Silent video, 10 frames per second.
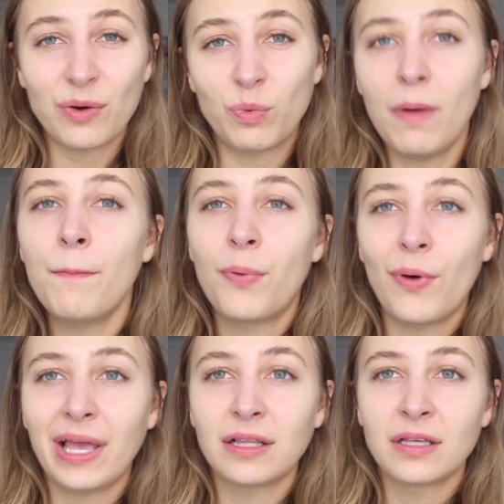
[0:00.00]
at one
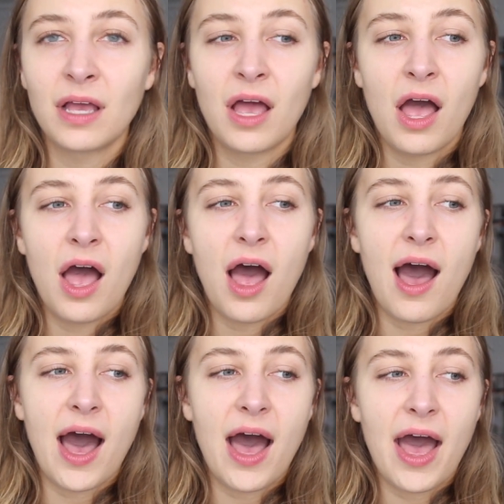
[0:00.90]
point
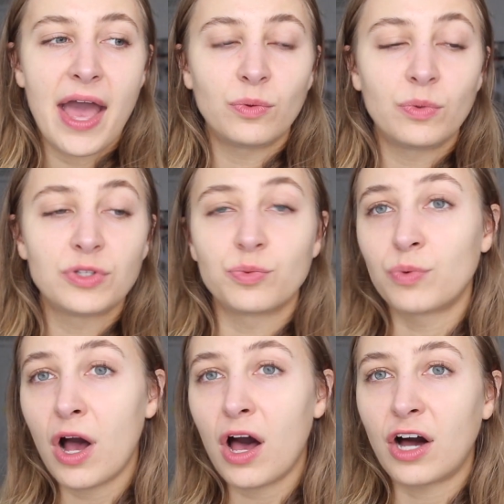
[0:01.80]
I was
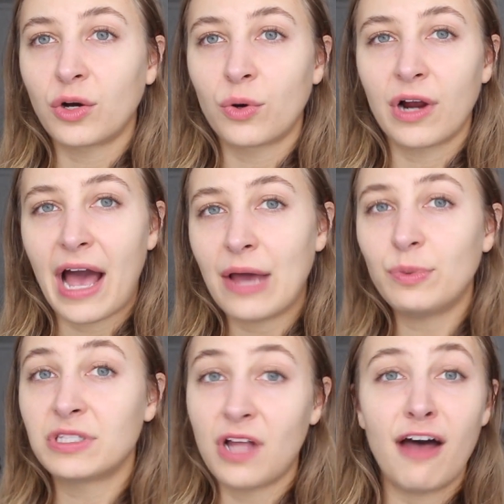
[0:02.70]
wrong or I
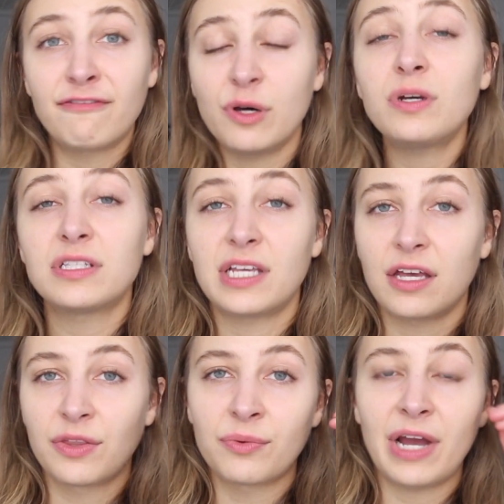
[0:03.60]
was not
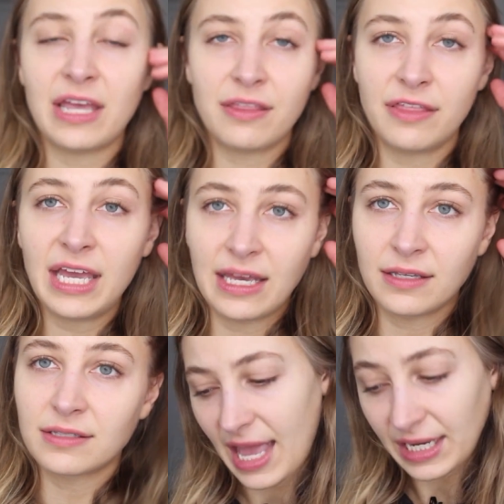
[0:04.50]
focusing on the right
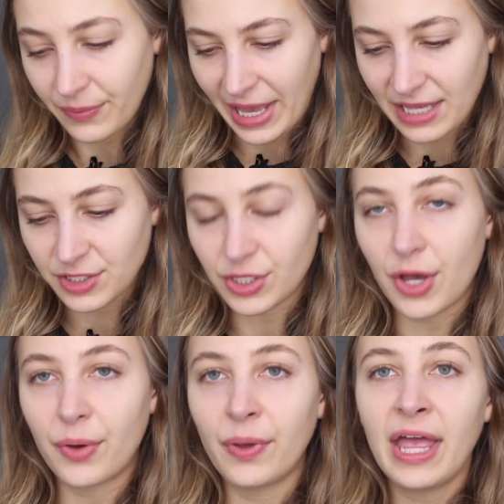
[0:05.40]
things. Anyway,
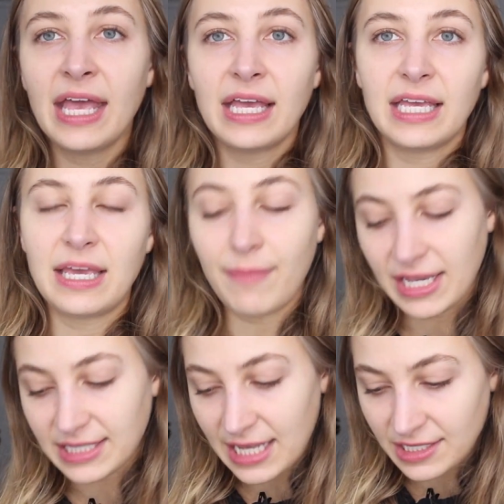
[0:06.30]
so he
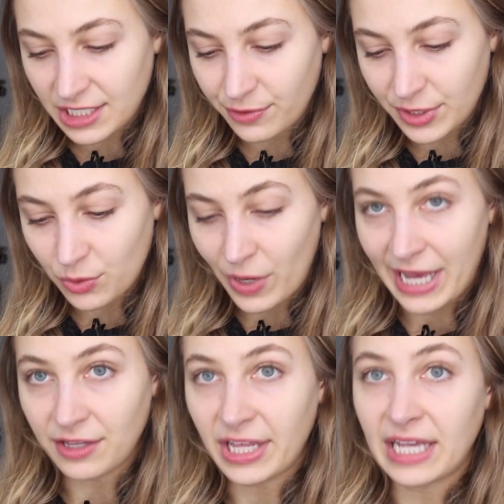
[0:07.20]
makes that deal with the
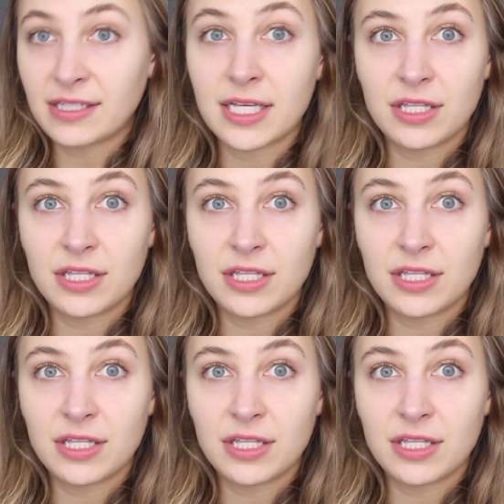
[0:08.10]
wildlings.